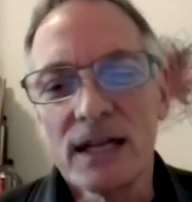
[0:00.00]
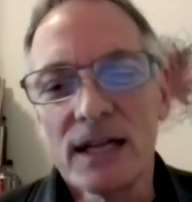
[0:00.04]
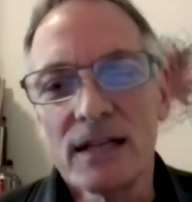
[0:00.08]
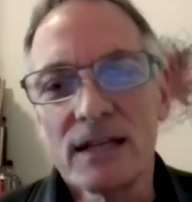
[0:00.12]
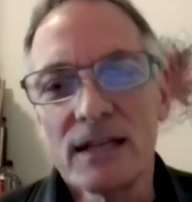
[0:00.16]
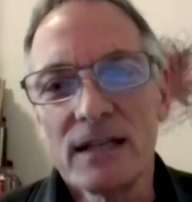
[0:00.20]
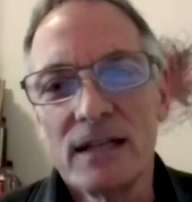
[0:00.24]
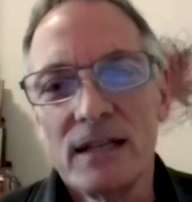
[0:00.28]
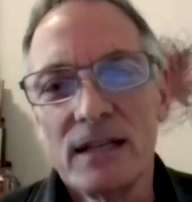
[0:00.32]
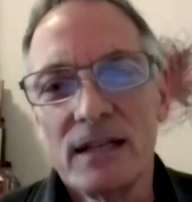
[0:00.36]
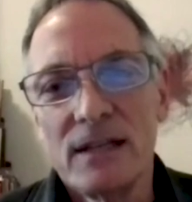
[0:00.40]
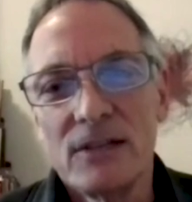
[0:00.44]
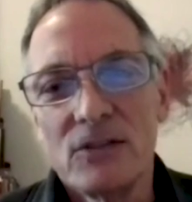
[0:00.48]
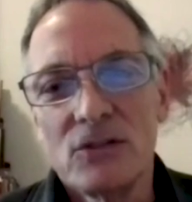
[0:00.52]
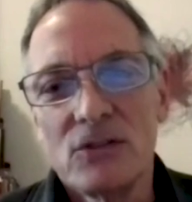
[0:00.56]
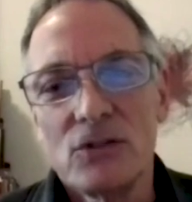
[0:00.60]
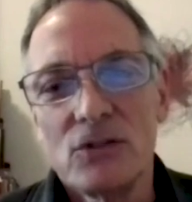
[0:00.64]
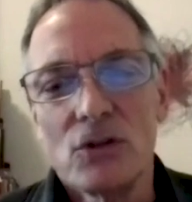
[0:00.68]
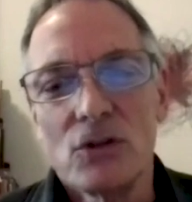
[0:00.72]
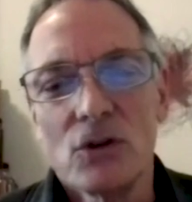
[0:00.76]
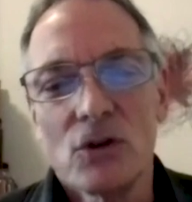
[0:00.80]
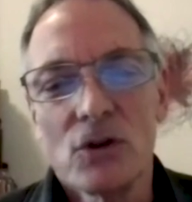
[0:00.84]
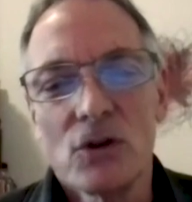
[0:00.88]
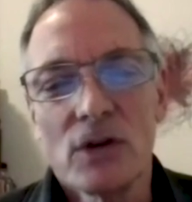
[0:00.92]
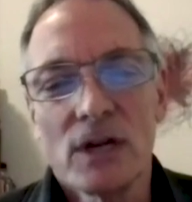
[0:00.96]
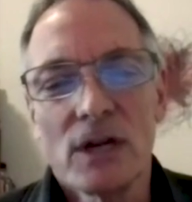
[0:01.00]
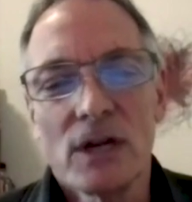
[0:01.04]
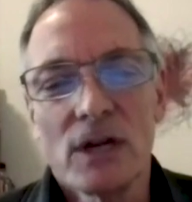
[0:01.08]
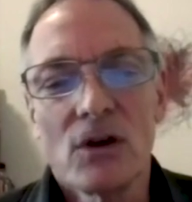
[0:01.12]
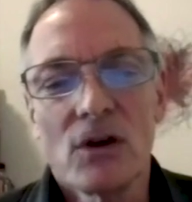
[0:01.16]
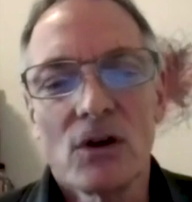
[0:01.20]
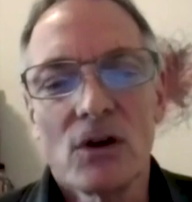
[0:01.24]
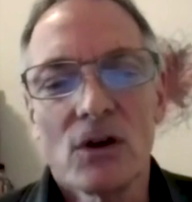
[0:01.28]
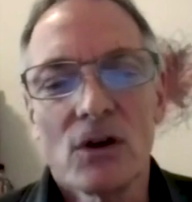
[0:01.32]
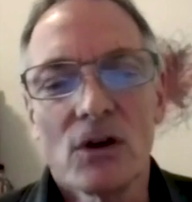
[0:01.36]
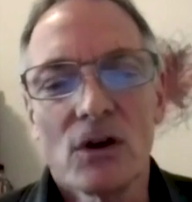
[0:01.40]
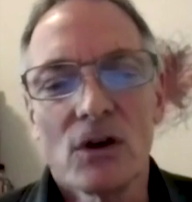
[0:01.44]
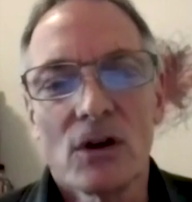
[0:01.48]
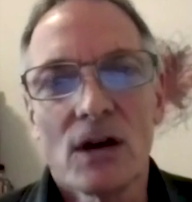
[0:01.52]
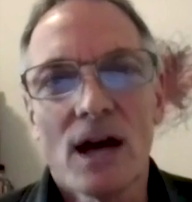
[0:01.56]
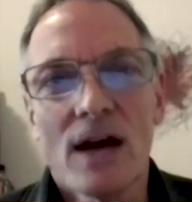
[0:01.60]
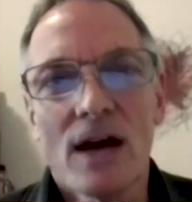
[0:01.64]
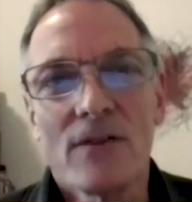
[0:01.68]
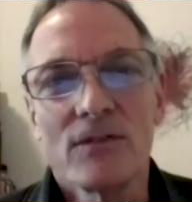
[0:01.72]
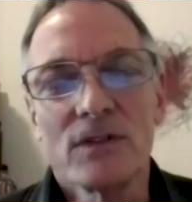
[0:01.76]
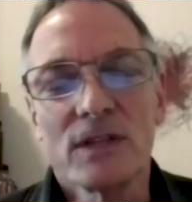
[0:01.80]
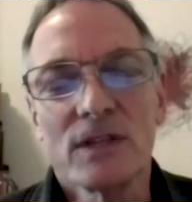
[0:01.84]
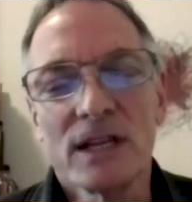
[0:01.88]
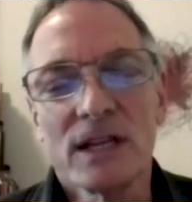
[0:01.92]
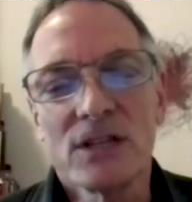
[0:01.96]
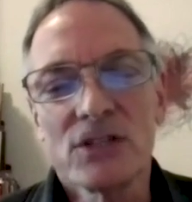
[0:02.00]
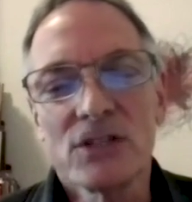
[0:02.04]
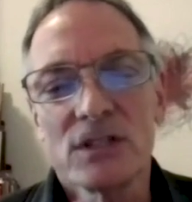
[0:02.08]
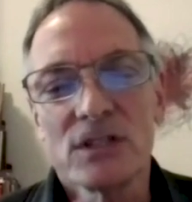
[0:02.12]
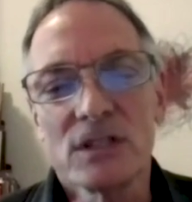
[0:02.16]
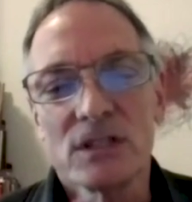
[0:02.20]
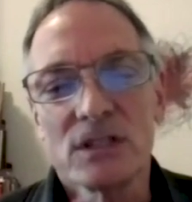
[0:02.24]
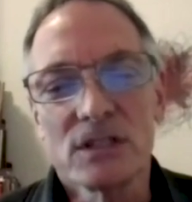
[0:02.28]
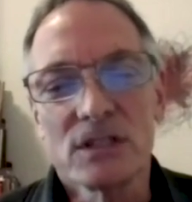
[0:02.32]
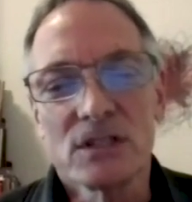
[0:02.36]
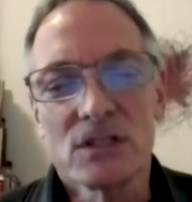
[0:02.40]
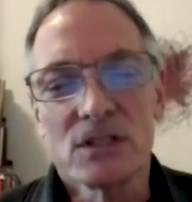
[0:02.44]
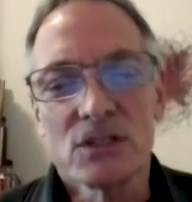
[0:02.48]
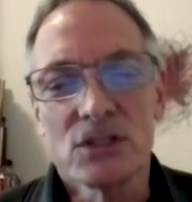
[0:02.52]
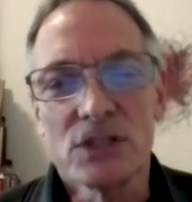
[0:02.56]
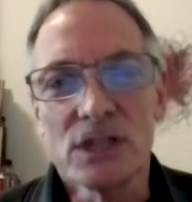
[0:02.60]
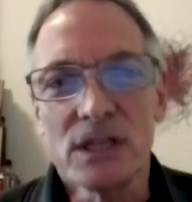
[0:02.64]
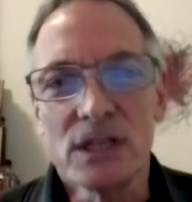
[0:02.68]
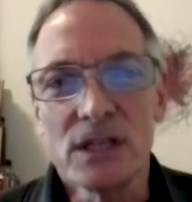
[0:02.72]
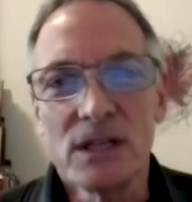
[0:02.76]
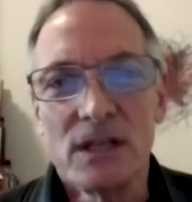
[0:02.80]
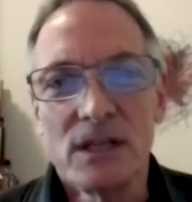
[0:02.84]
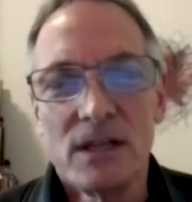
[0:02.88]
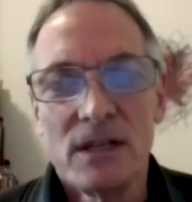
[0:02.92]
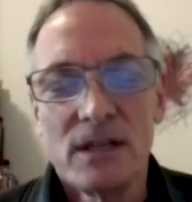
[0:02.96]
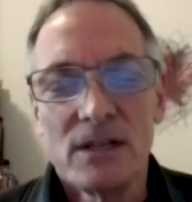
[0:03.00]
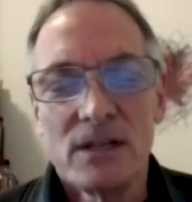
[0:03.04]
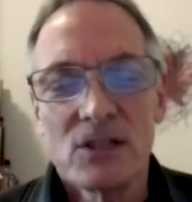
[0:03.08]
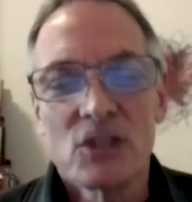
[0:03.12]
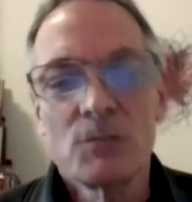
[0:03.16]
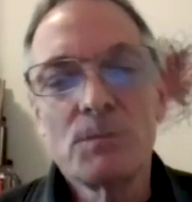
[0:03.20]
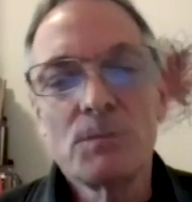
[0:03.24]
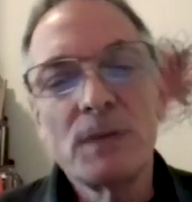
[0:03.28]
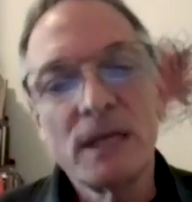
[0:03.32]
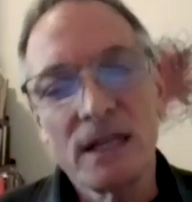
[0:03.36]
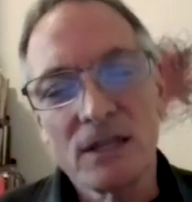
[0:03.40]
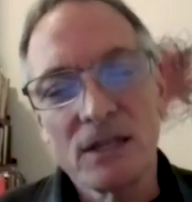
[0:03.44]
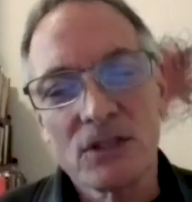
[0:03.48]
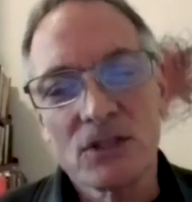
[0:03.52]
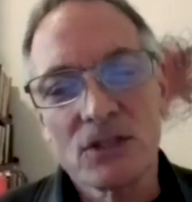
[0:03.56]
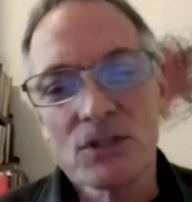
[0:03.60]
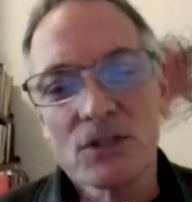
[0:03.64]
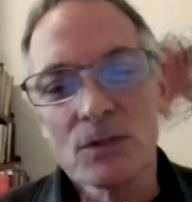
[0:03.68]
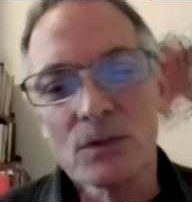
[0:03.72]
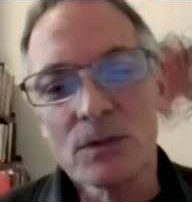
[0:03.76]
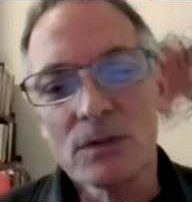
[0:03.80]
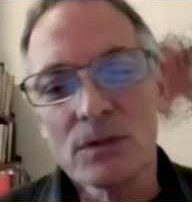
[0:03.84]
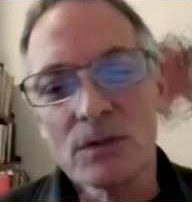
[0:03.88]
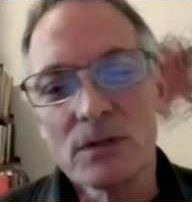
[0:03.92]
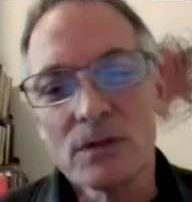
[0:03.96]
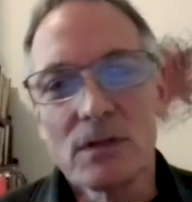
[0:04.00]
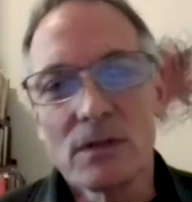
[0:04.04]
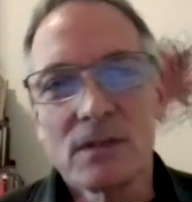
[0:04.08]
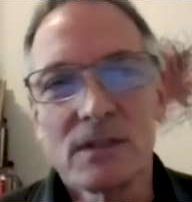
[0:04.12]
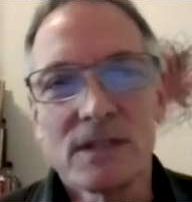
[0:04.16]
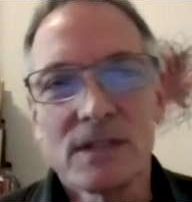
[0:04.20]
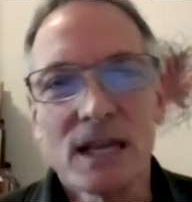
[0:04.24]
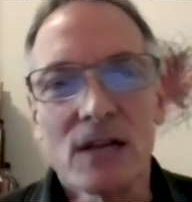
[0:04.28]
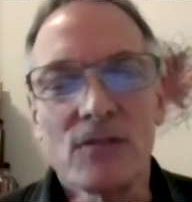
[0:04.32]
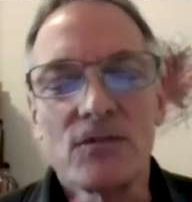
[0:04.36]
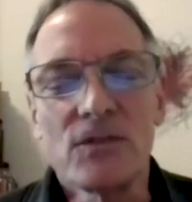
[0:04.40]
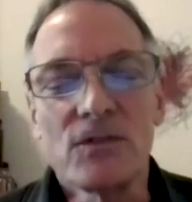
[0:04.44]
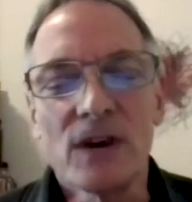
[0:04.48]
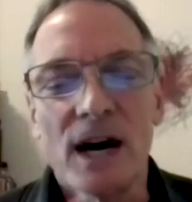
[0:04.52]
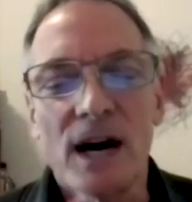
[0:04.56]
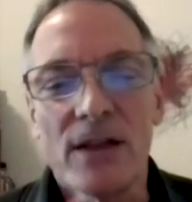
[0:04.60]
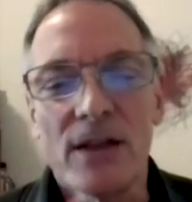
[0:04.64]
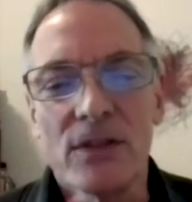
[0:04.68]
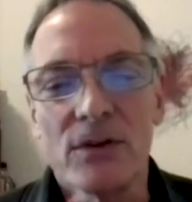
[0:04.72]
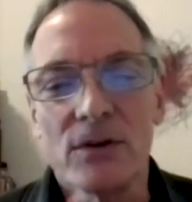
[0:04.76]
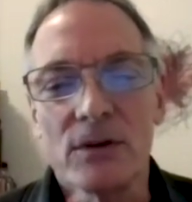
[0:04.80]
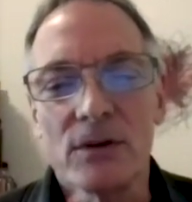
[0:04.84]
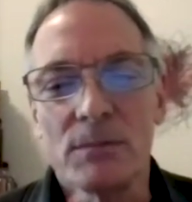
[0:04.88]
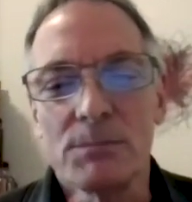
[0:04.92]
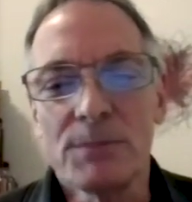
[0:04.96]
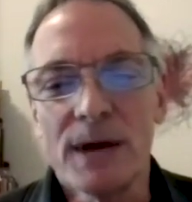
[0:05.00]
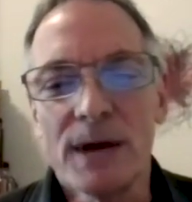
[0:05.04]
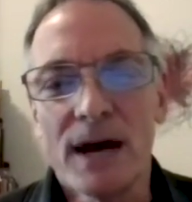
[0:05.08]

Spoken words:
And during her convalescence, she speaks to her dead father